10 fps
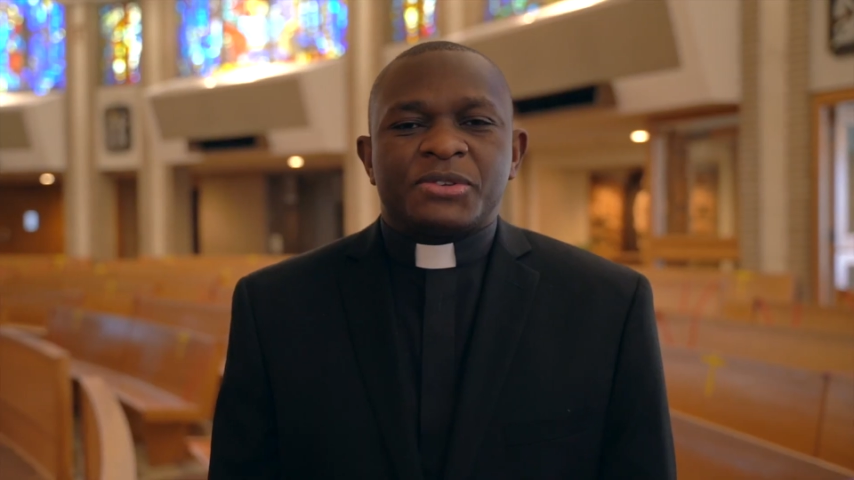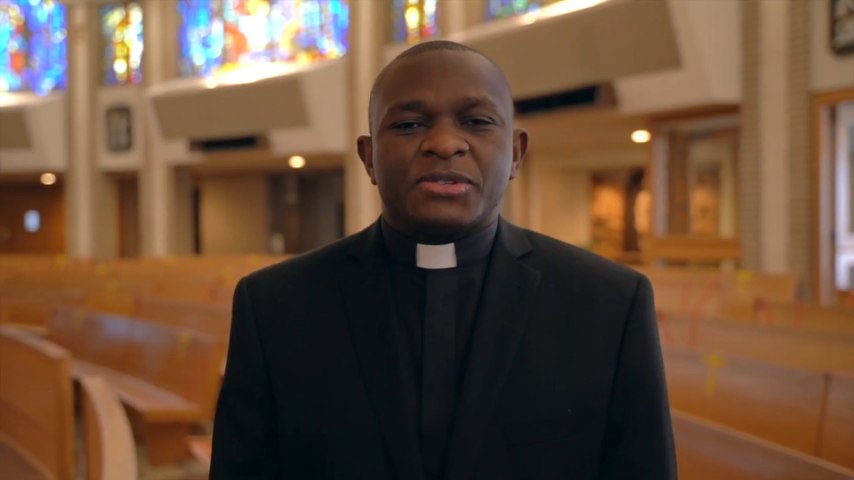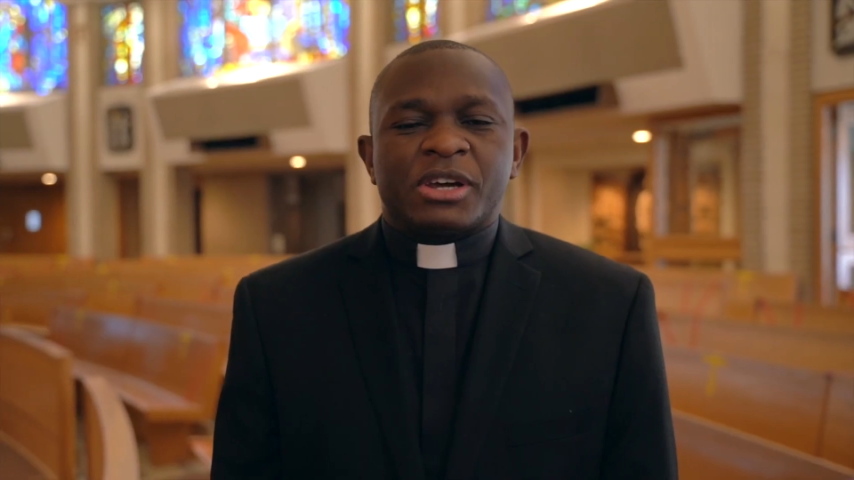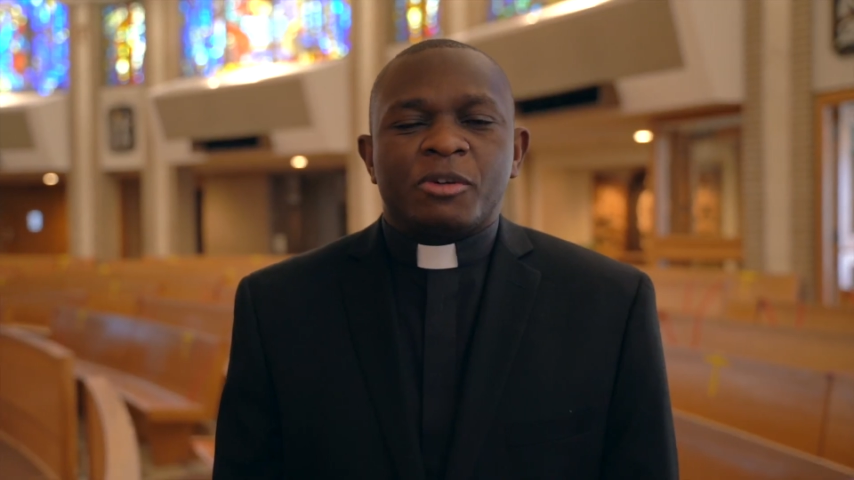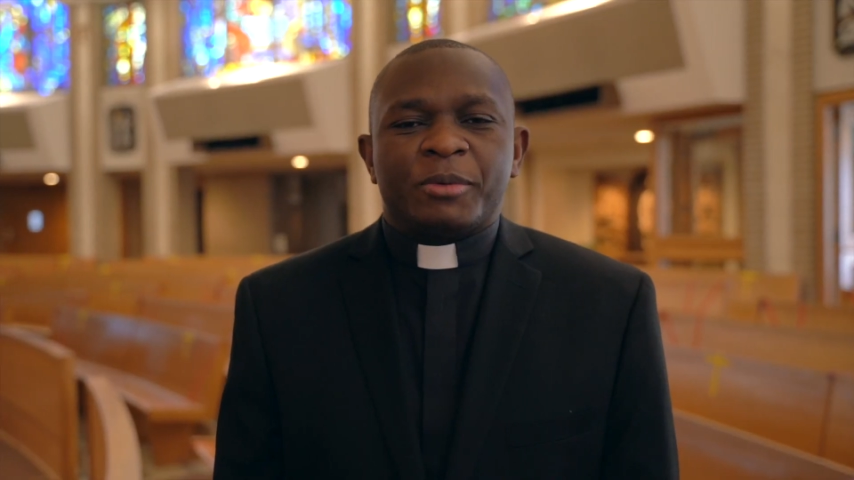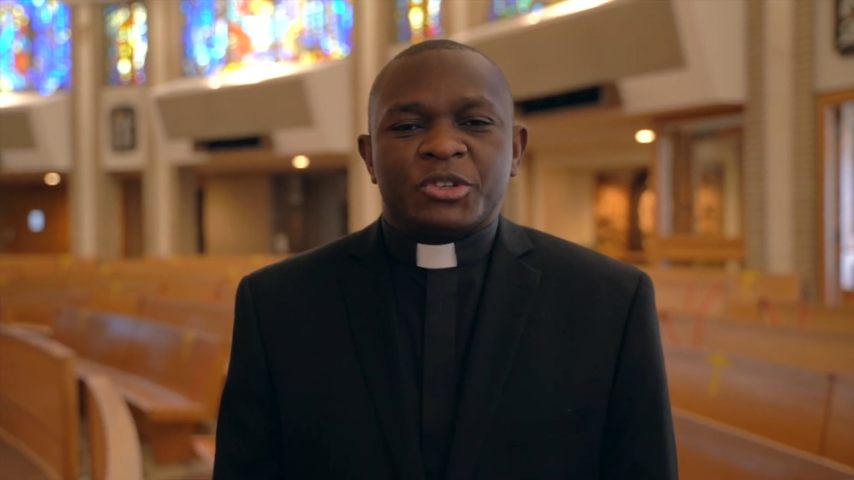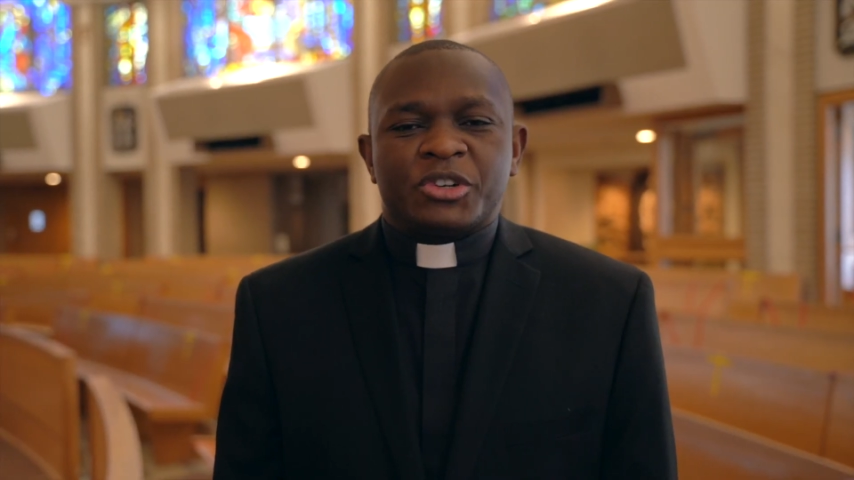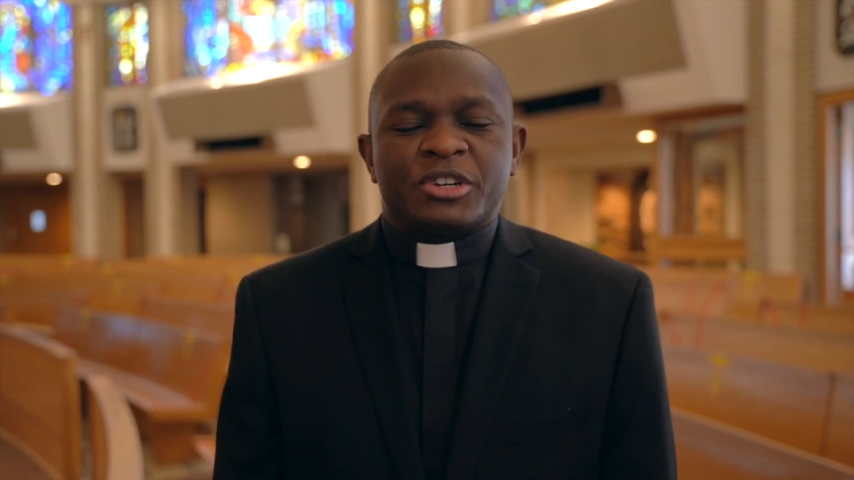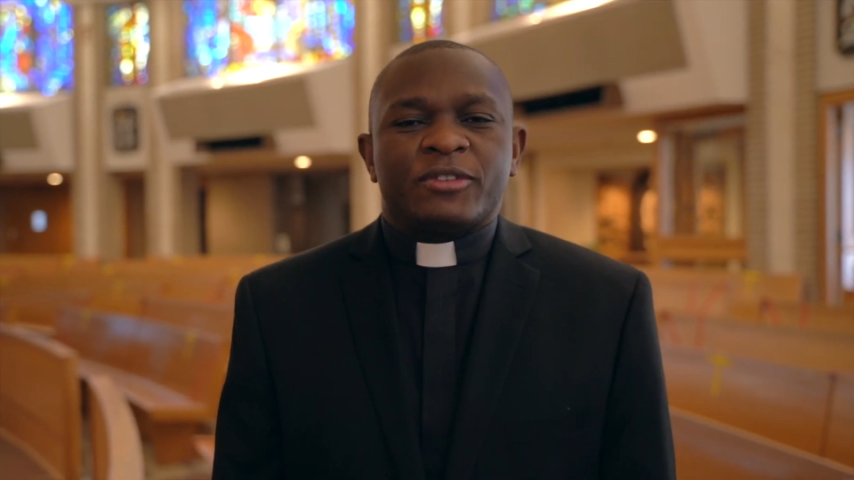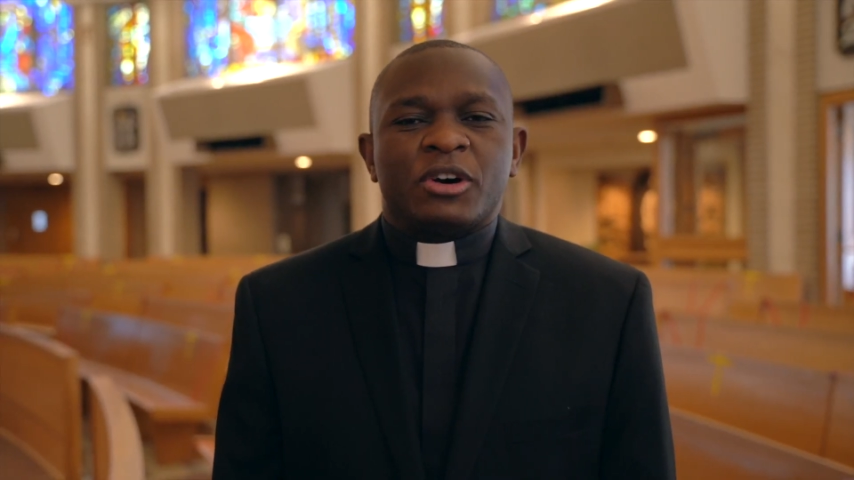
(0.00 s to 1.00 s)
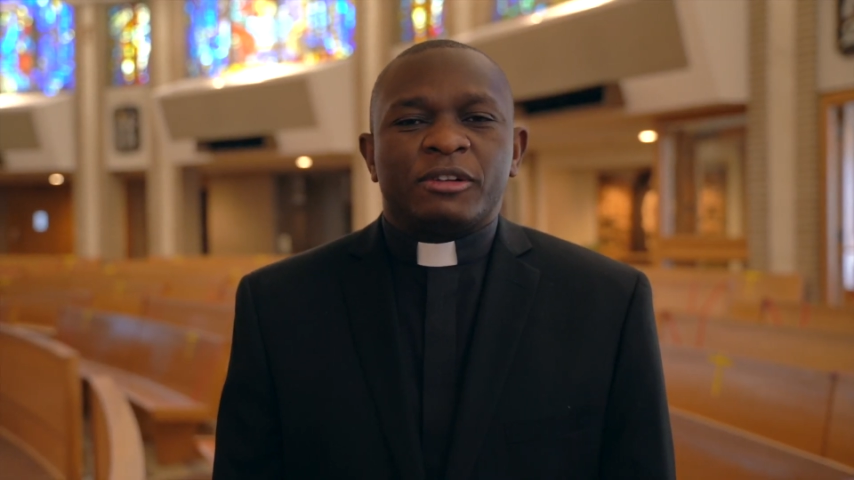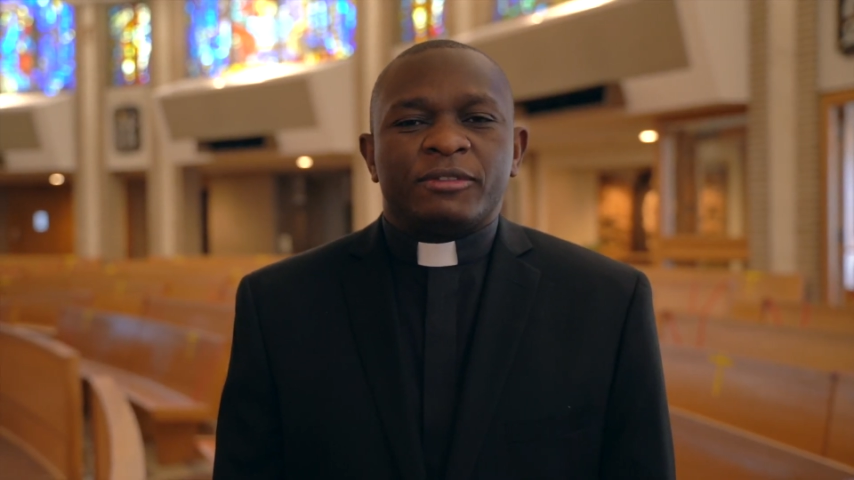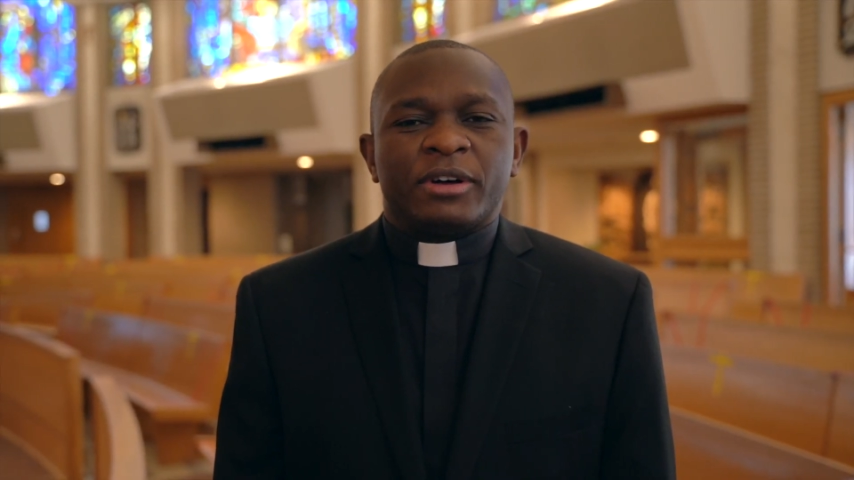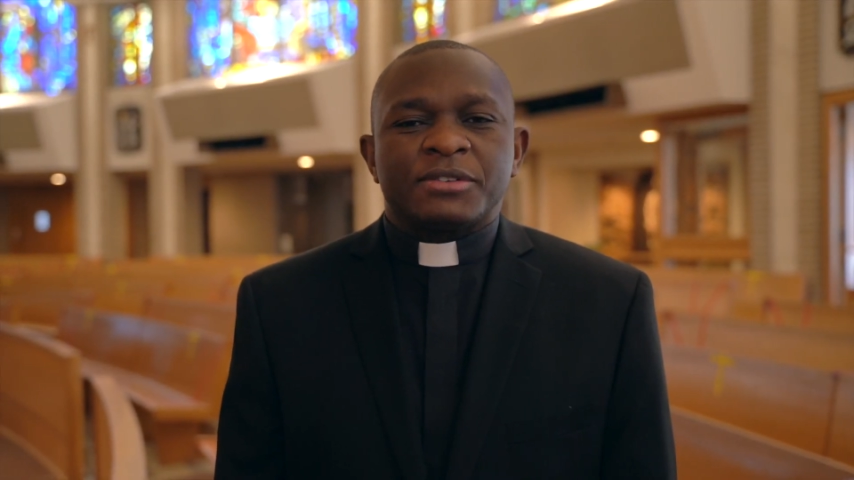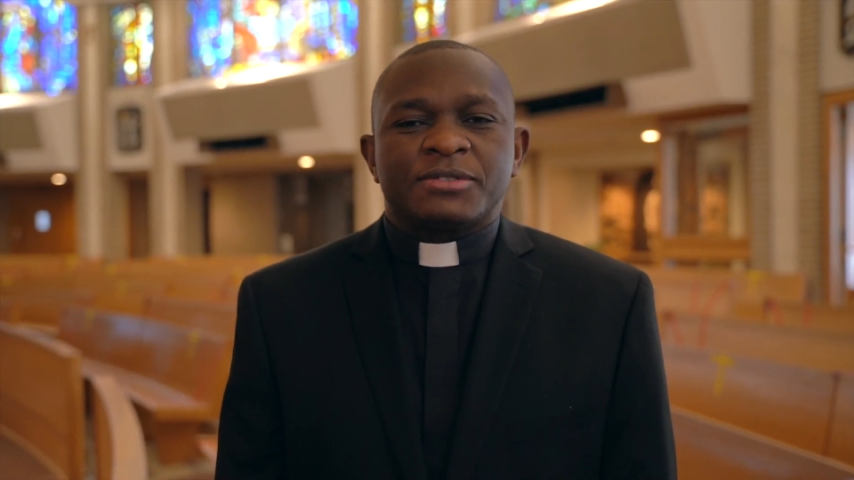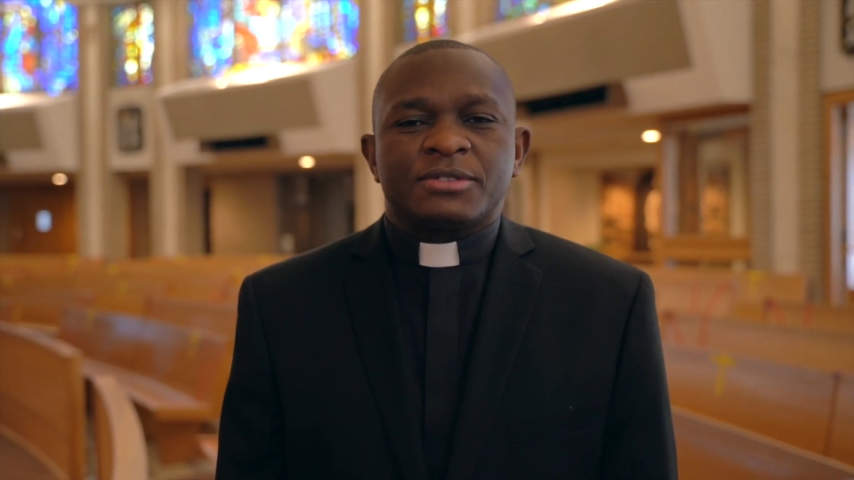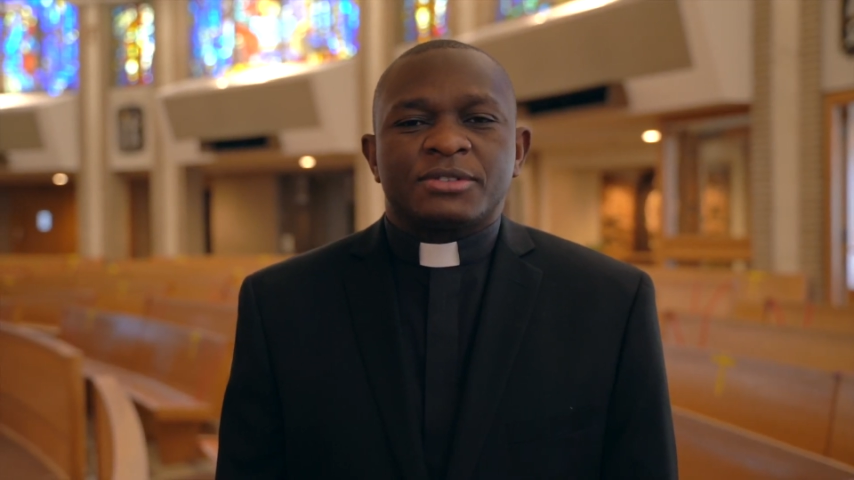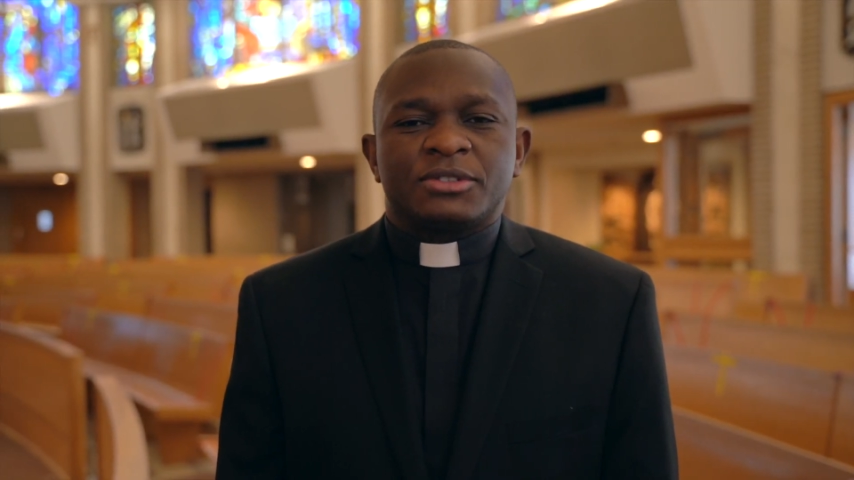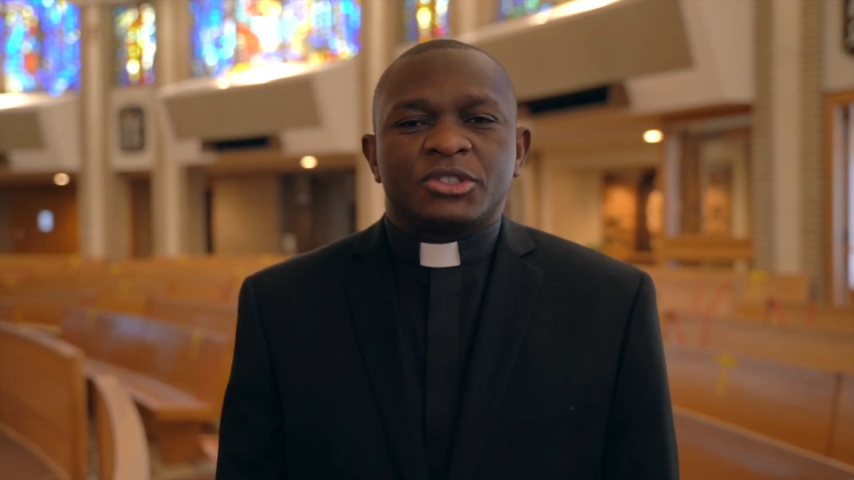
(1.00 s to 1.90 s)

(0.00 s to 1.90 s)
is an opportunity for all of us